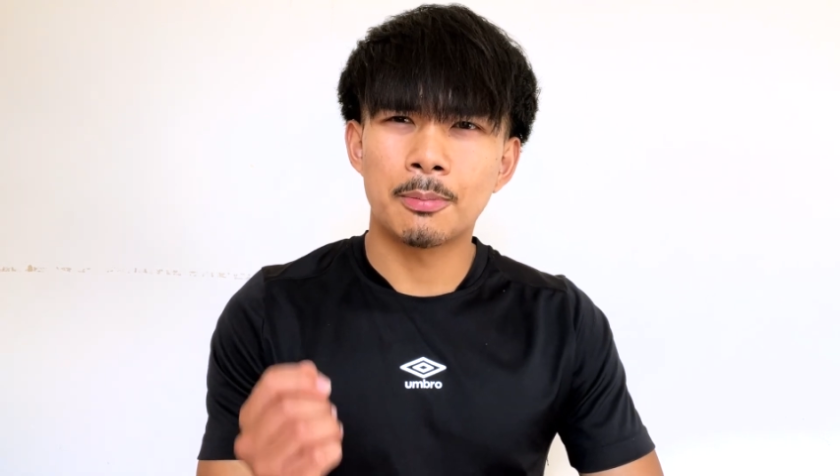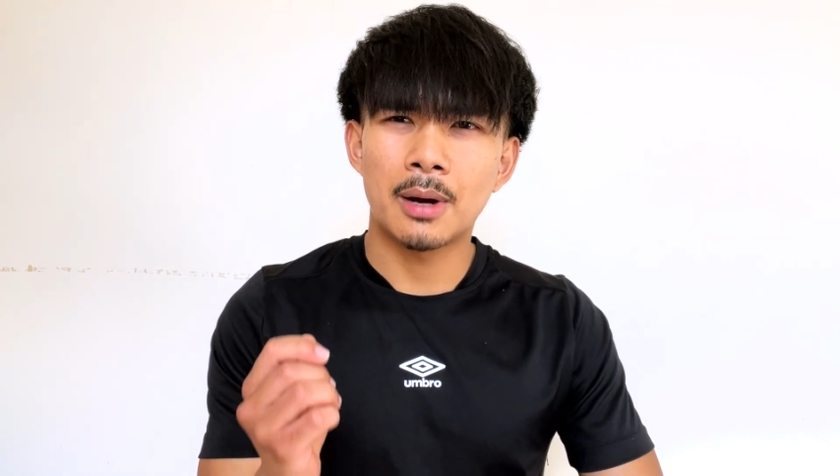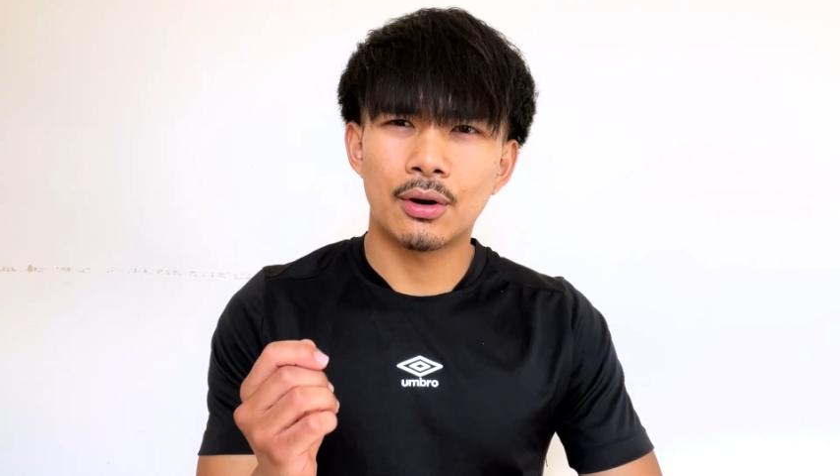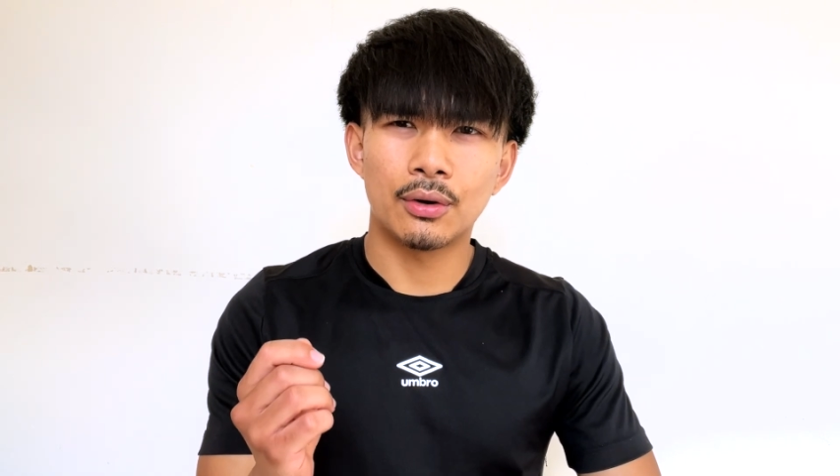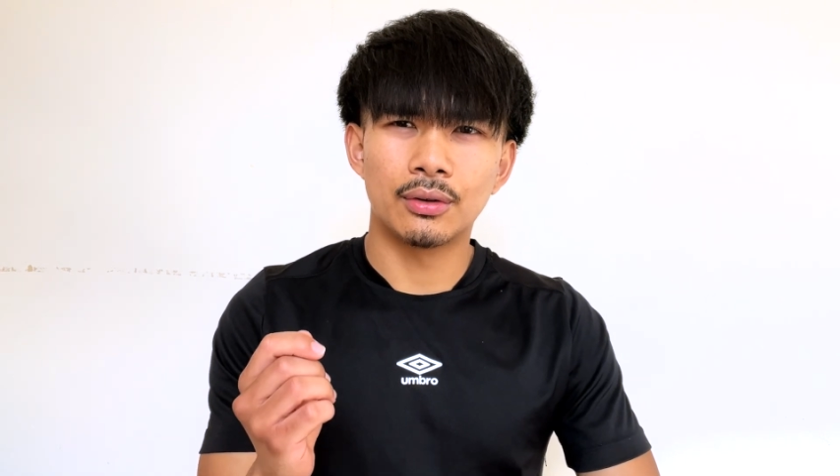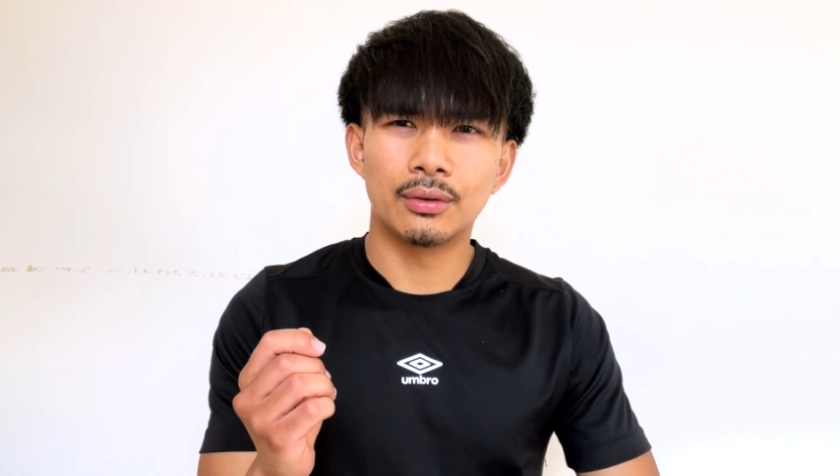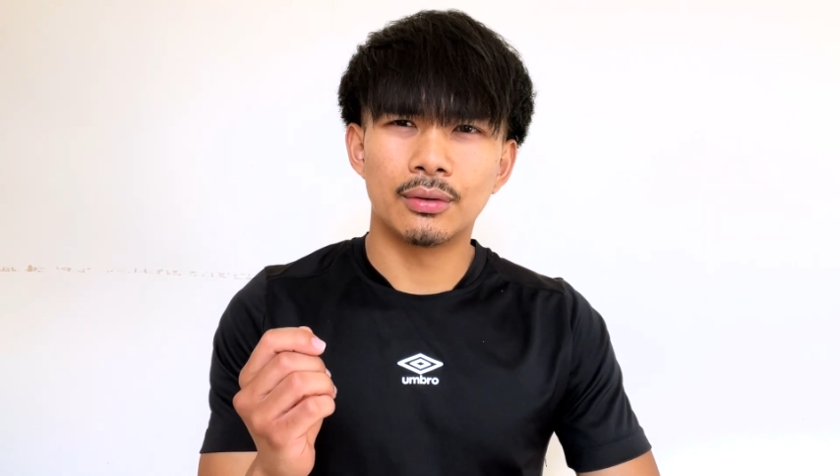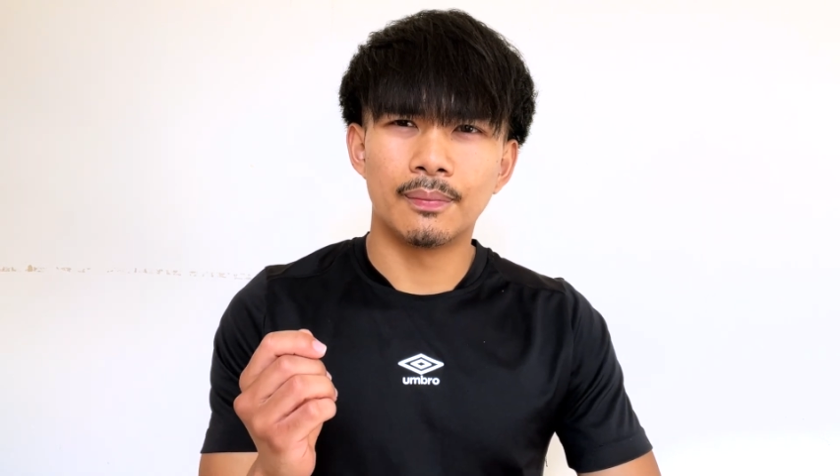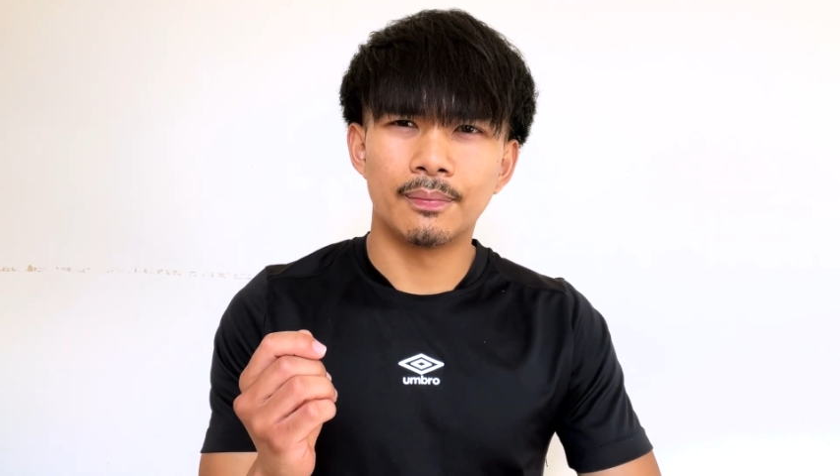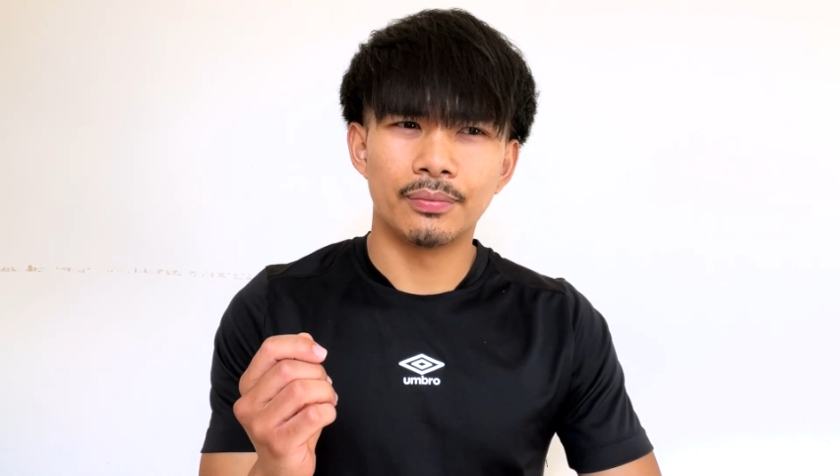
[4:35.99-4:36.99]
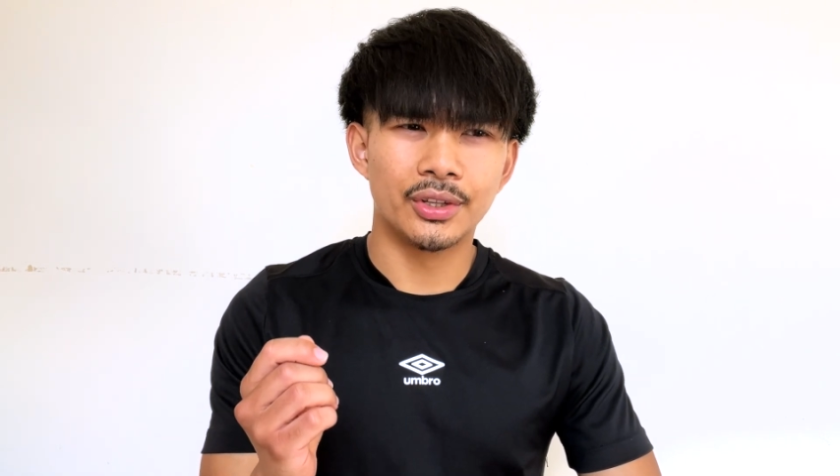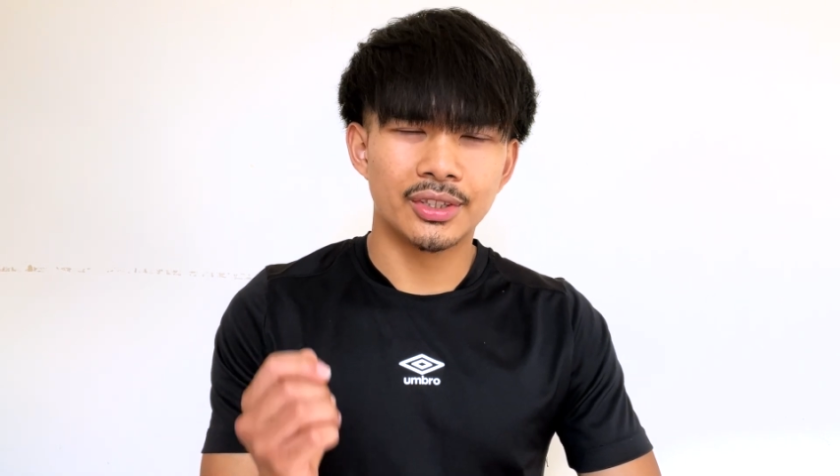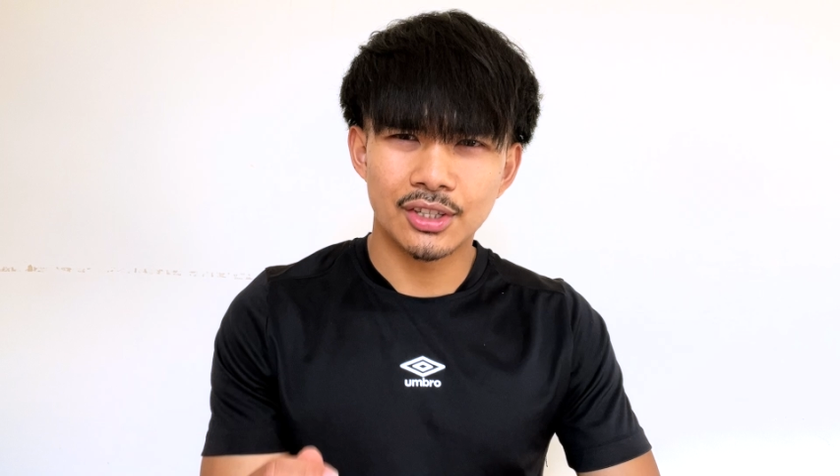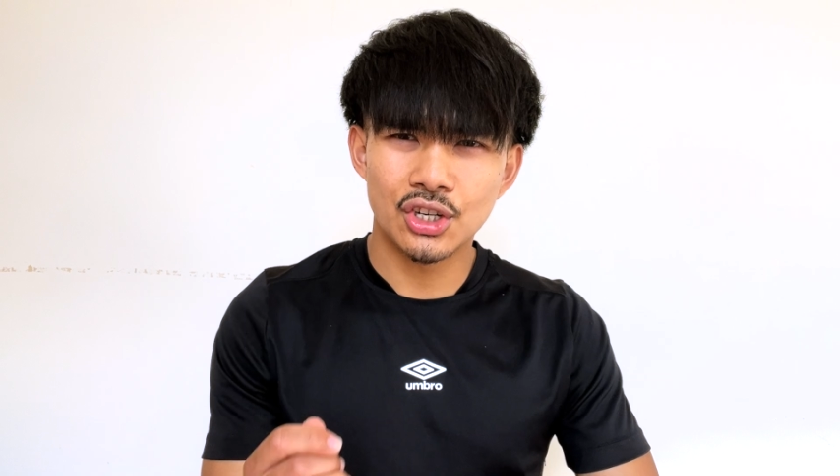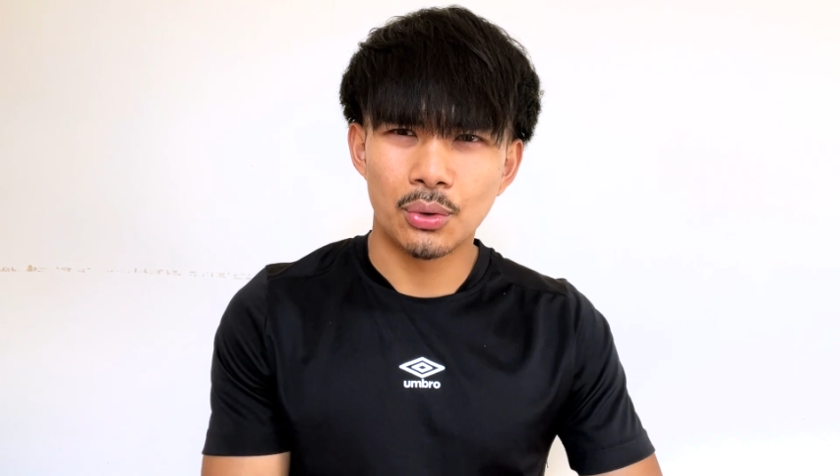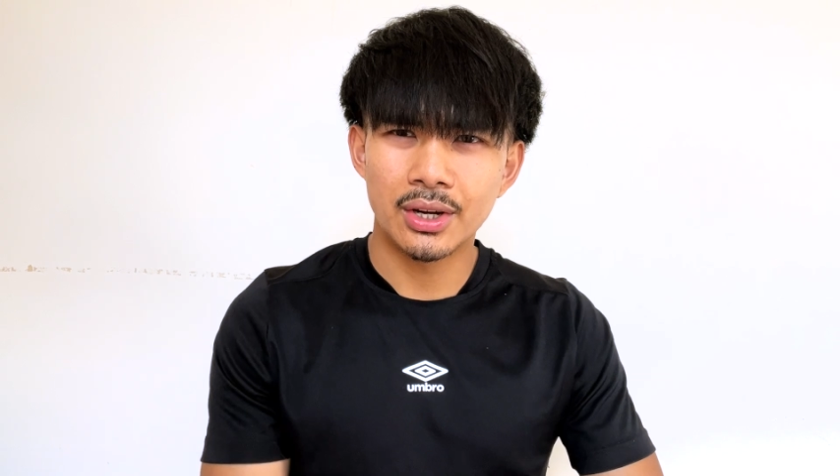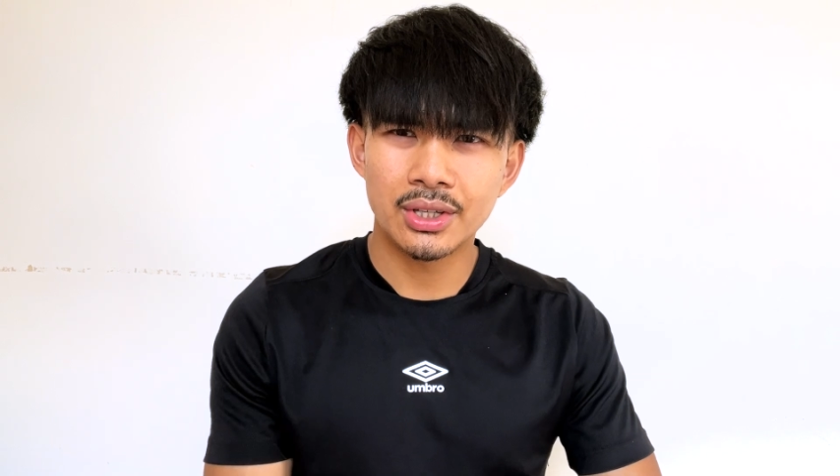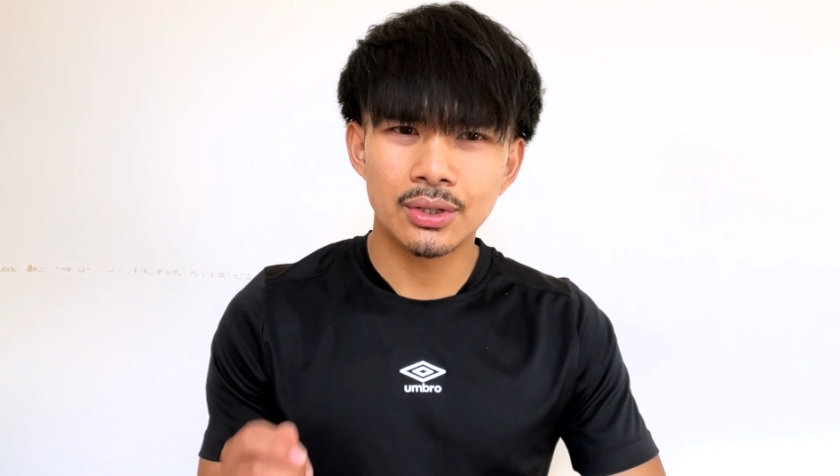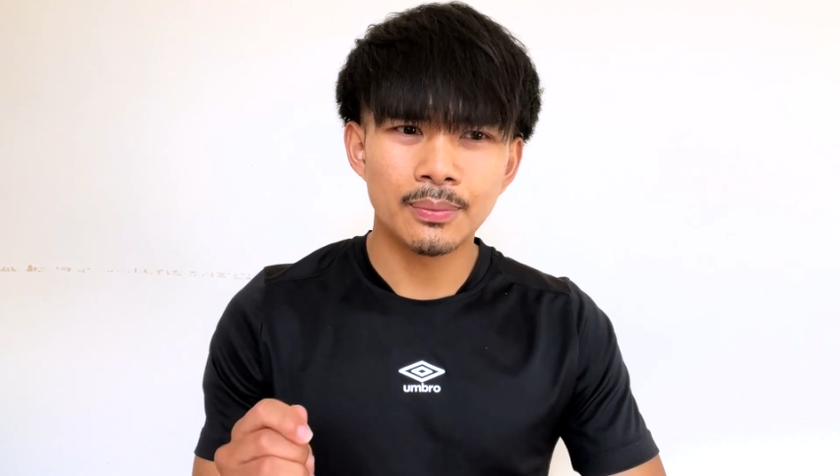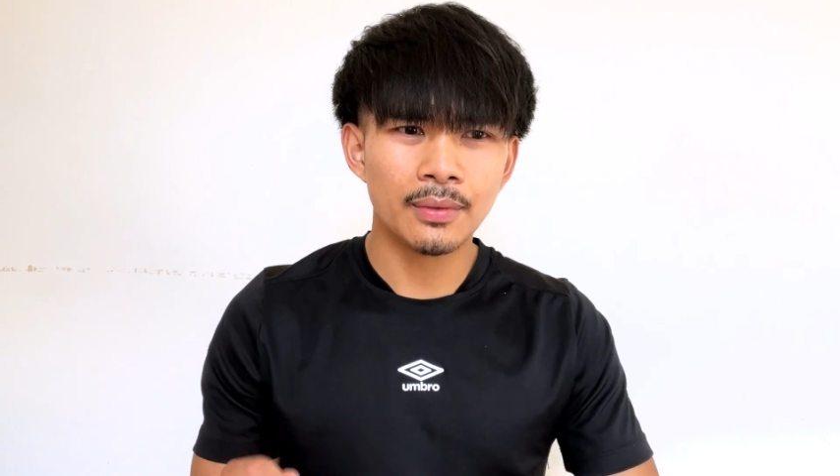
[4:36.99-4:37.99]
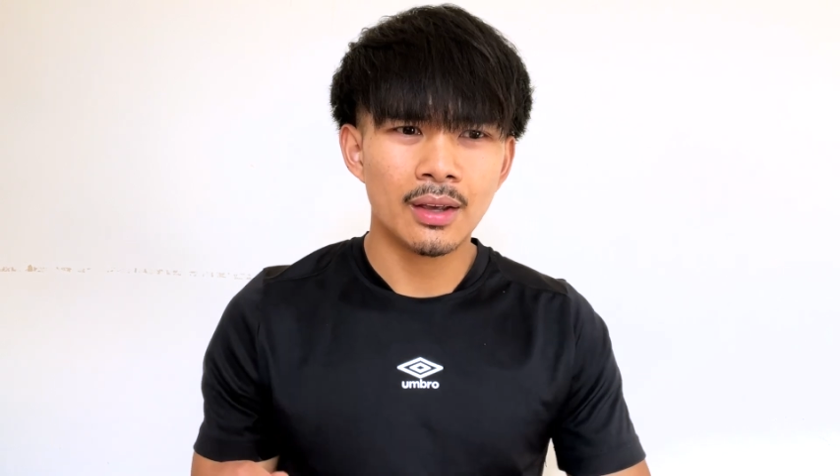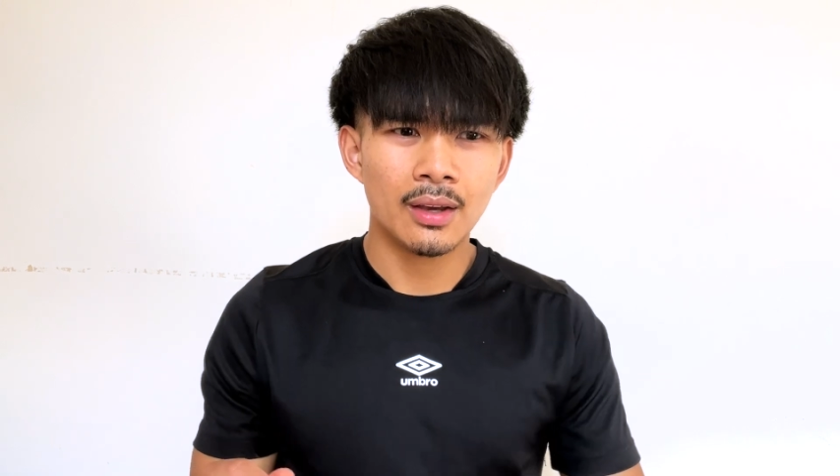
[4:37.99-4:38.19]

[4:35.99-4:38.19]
about the situation,